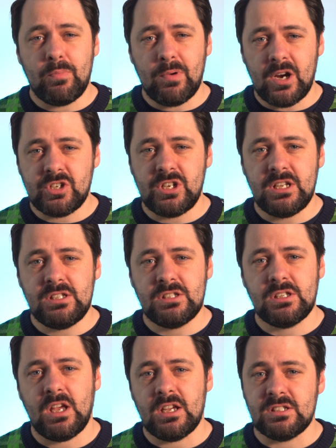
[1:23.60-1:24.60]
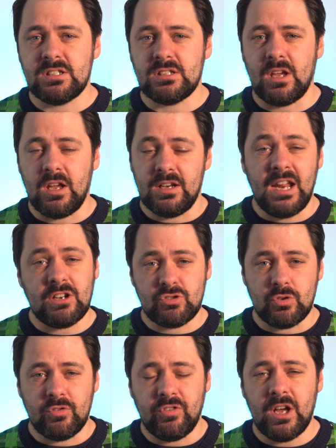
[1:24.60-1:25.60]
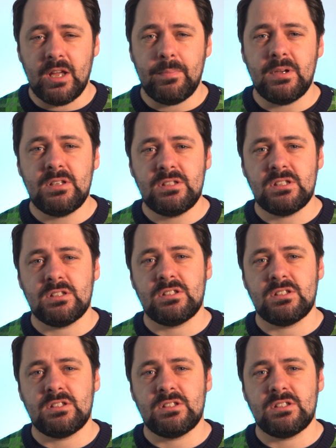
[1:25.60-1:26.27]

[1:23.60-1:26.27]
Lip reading: brushes, as natural fibres,